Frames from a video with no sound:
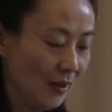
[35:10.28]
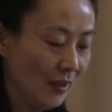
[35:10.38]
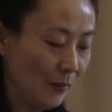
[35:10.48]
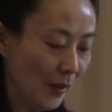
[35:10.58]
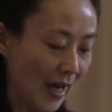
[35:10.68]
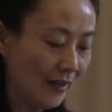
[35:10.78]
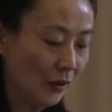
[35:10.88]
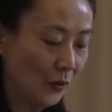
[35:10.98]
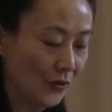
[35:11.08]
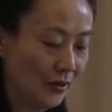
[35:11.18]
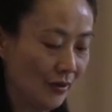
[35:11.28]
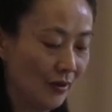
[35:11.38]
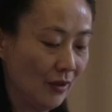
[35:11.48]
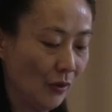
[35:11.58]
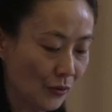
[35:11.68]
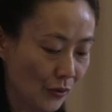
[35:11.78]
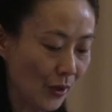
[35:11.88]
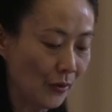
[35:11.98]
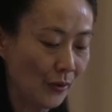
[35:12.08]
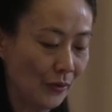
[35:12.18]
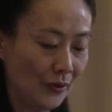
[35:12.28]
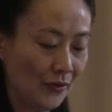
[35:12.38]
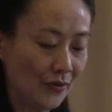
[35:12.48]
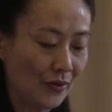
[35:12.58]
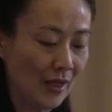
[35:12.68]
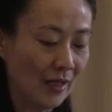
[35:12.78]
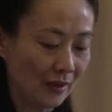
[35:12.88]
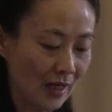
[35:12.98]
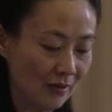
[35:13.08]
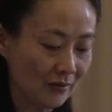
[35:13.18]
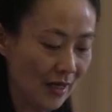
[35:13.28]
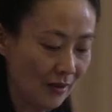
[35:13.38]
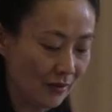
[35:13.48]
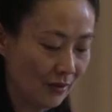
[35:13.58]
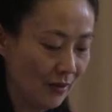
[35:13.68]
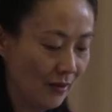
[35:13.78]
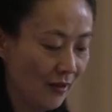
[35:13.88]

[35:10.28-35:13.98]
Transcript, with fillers: Implied Author, Authorial Audience and Context,